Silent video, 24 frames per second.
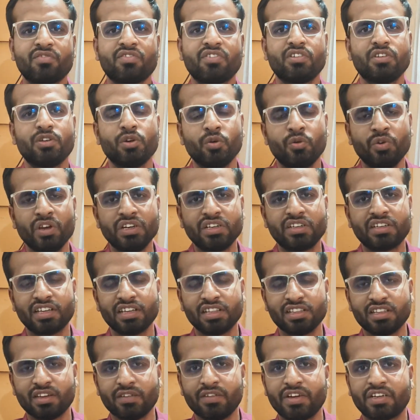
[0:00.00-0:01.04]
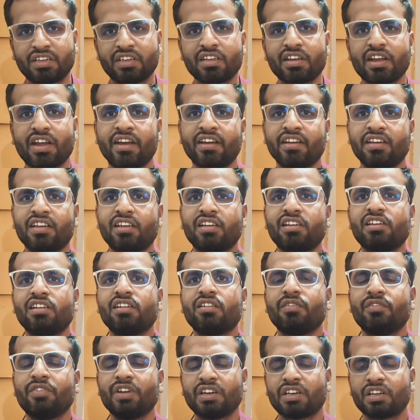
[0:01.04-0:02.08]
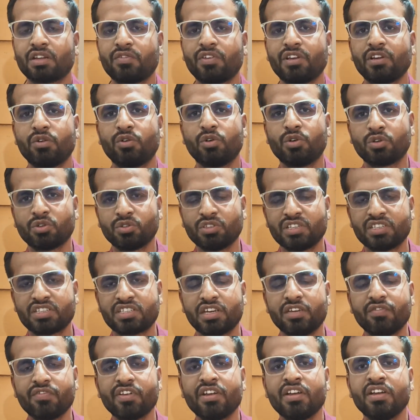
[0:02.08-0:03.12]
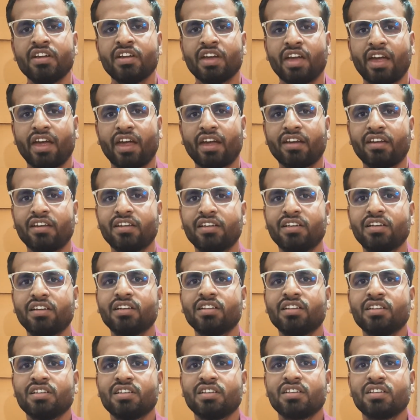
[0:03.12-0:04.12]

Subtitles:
You will tell the waiter, and waiter will go to the chef, and